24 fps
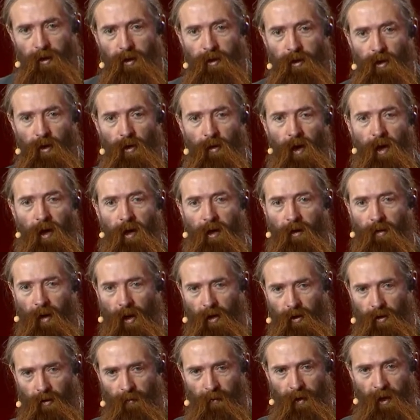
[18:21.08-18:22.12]
to do this,
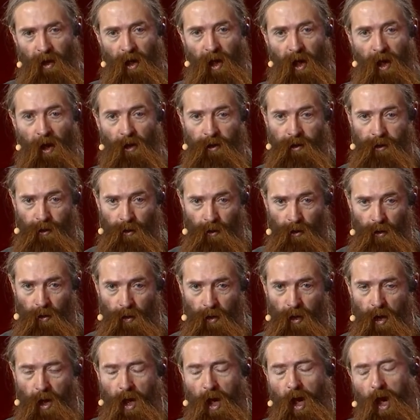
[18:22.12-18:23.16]
they should be allowed to.
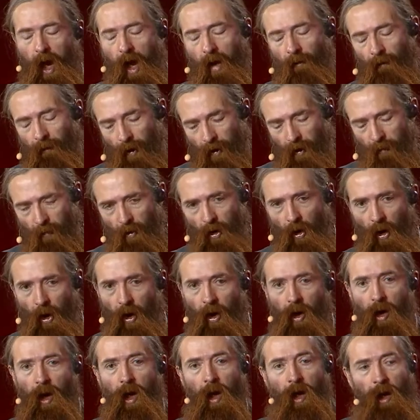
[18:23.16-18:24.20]

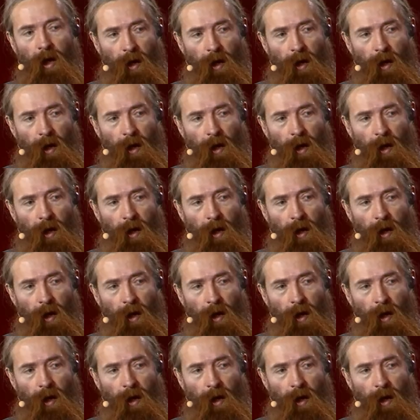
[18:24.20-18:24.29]
Furthermore,